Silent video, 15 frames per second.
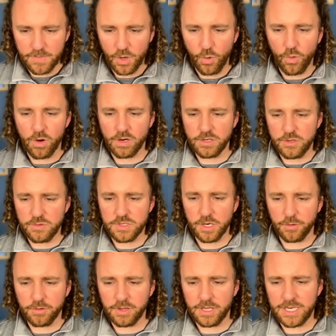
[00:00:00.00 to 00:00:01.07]
or are you
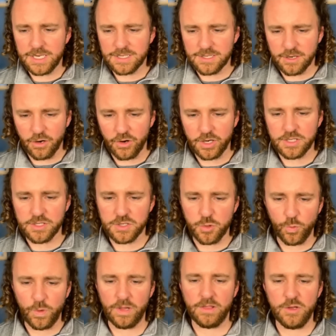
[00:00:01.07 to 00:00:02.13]
totally discouraged
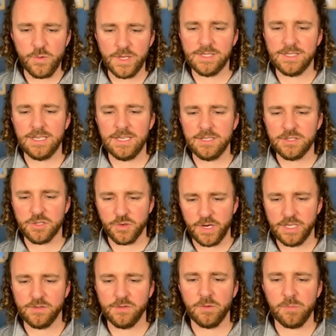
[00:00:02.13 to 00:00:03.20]
with UNC's
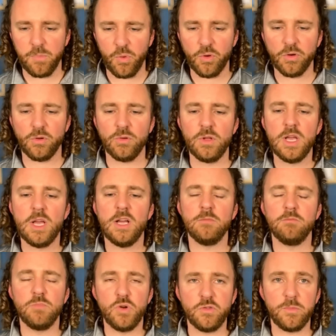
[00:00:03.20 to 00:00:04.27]
transfer portal
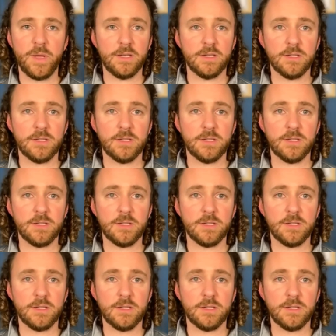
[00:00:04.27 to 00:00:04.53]
movement?